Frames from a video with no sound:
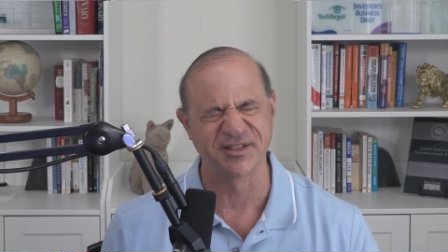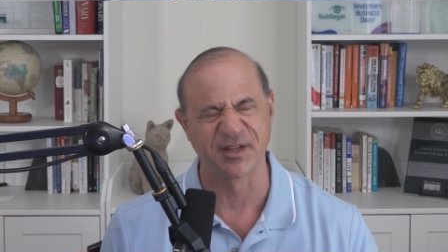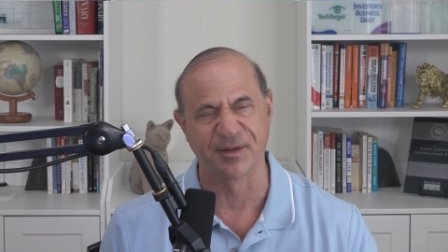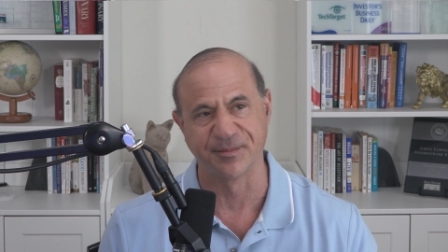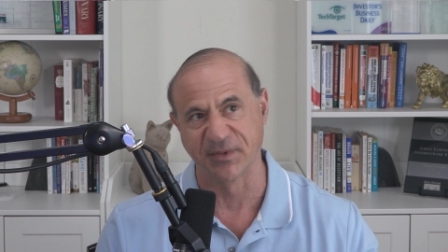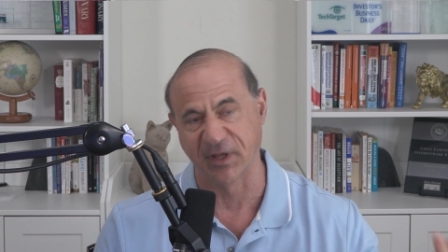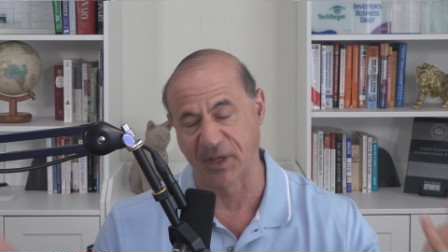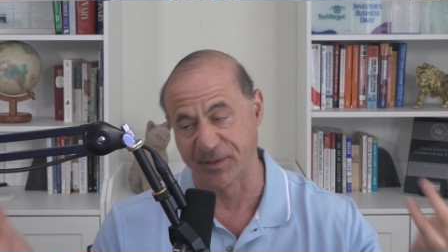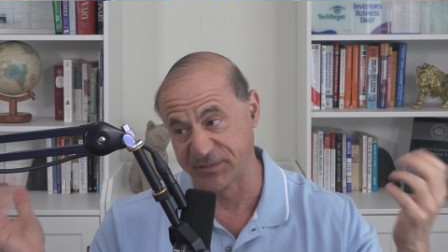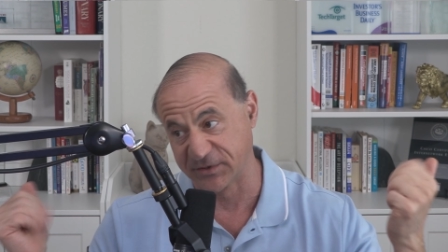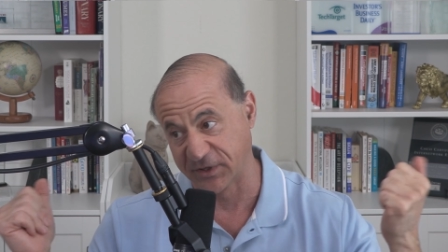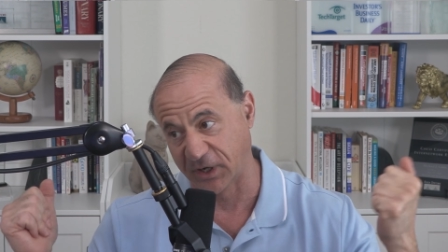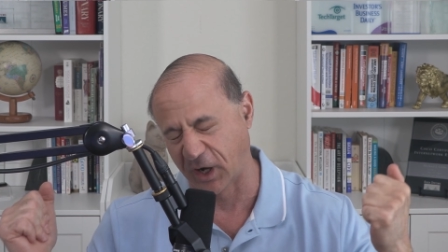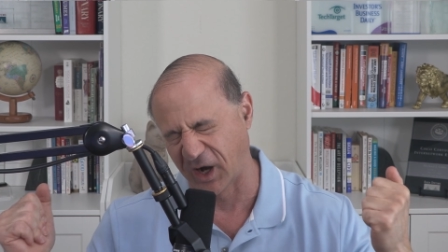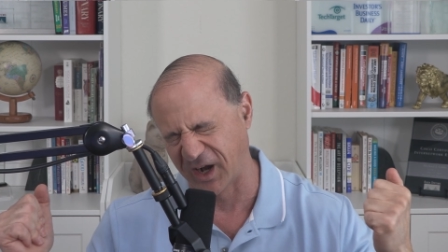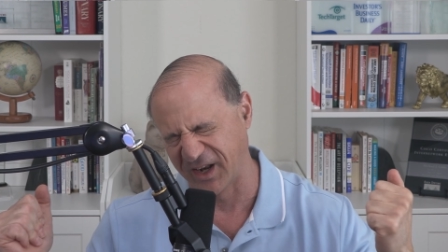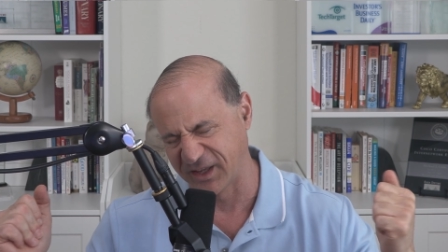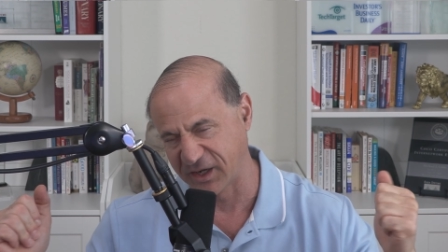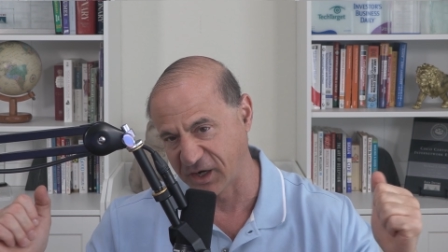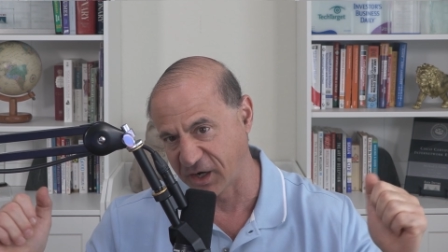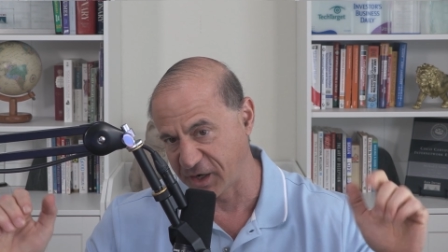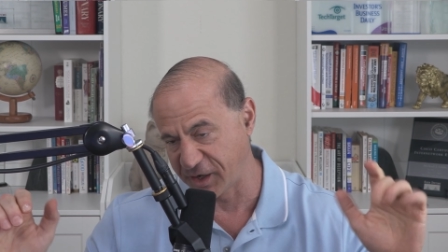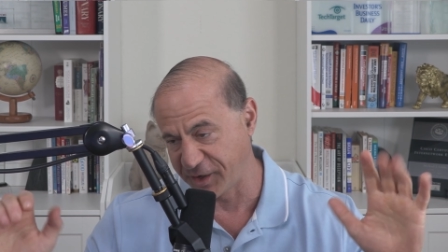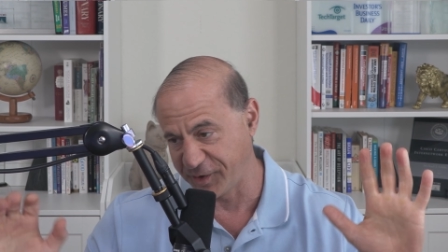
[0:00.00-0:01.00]
Sometimes they're an
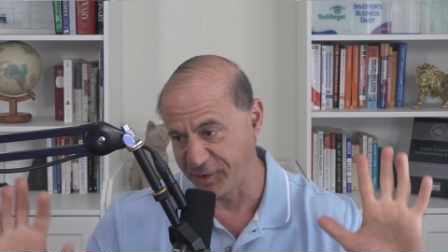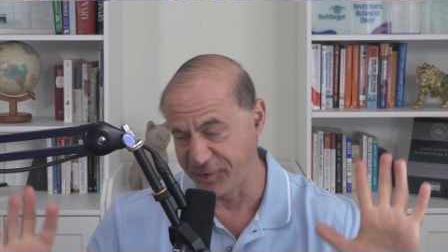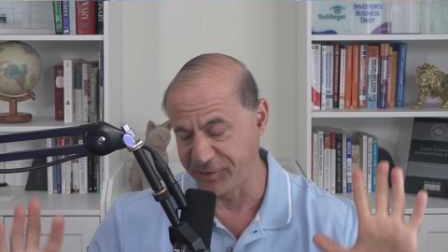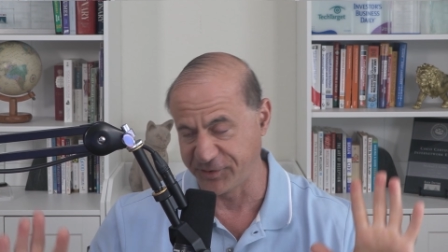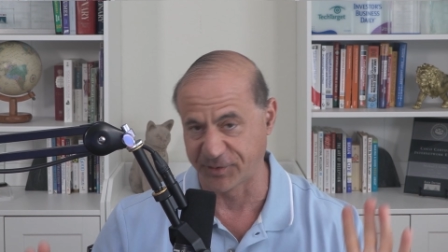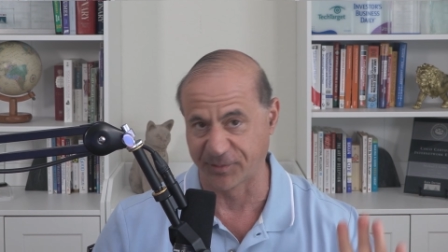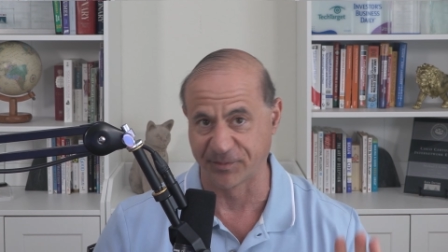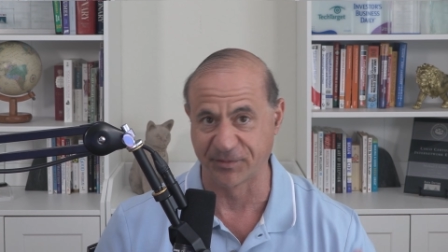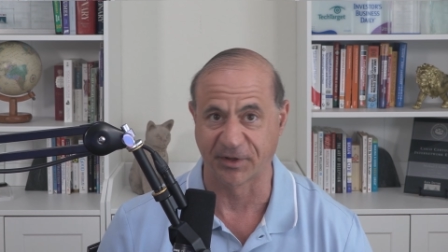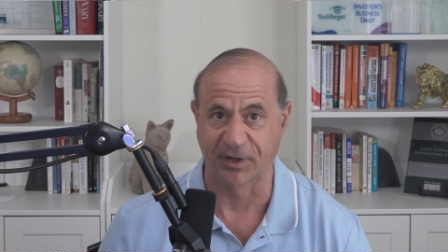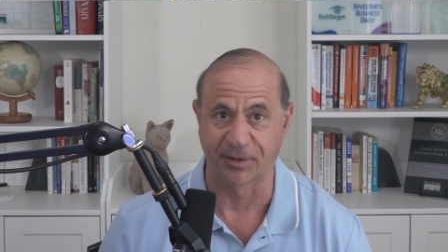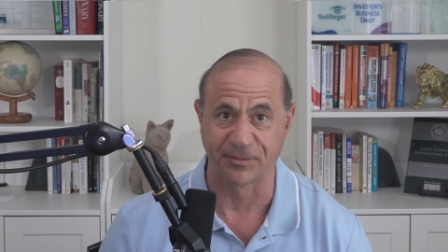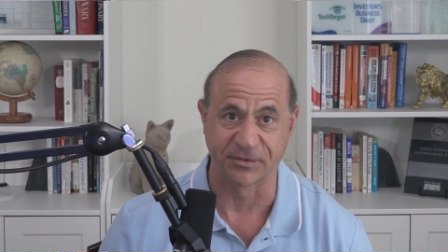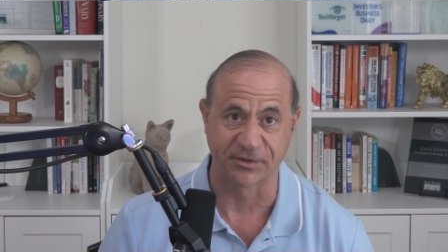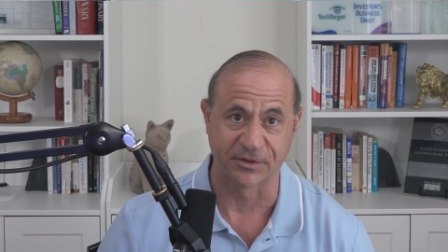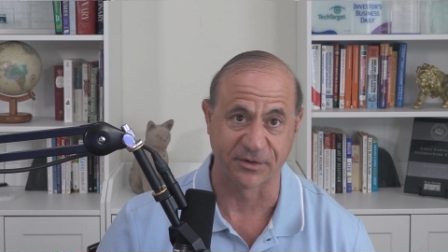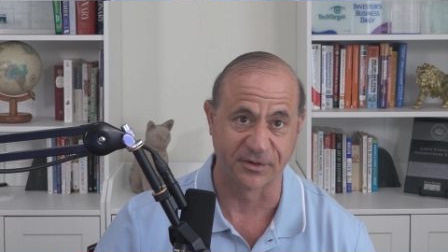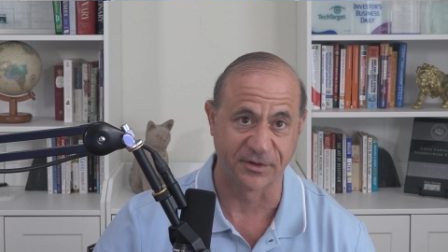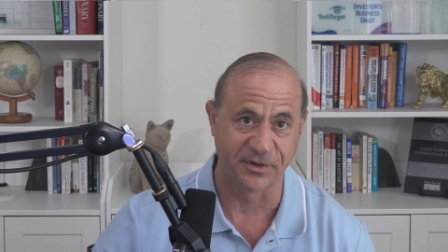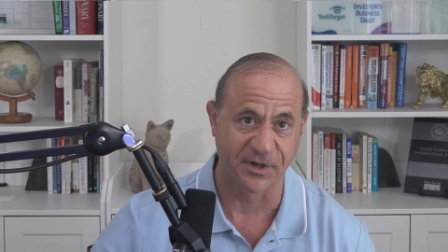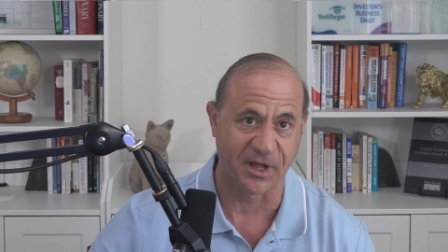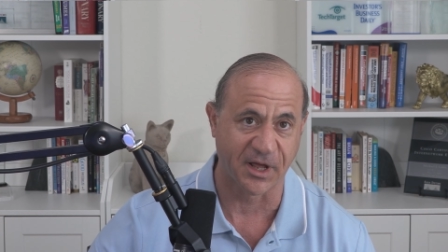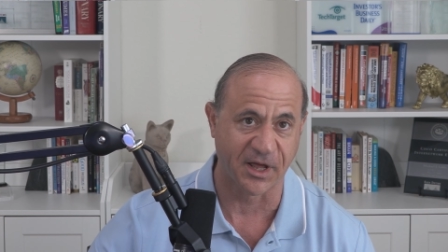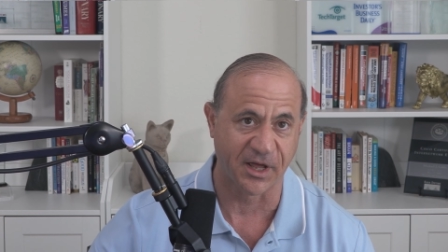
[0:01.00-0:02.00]
attorney, sometimes they're
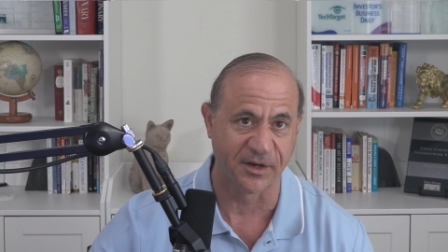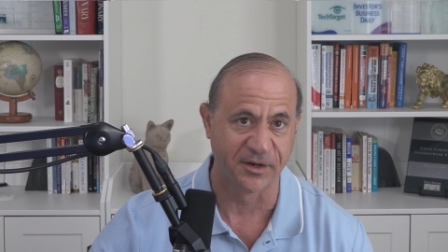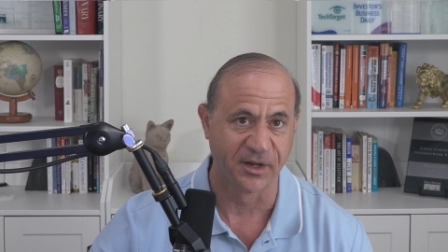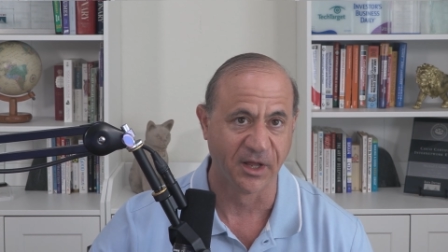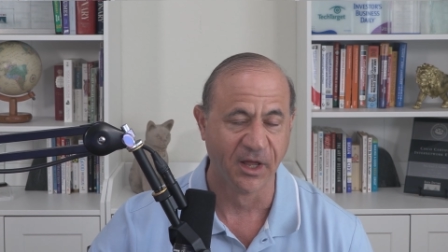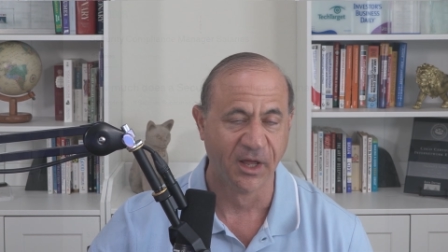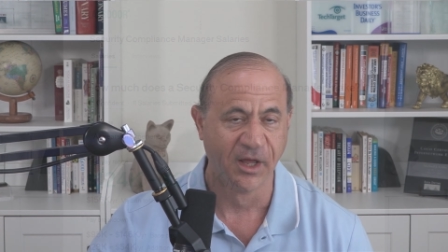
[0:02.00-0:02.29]
not.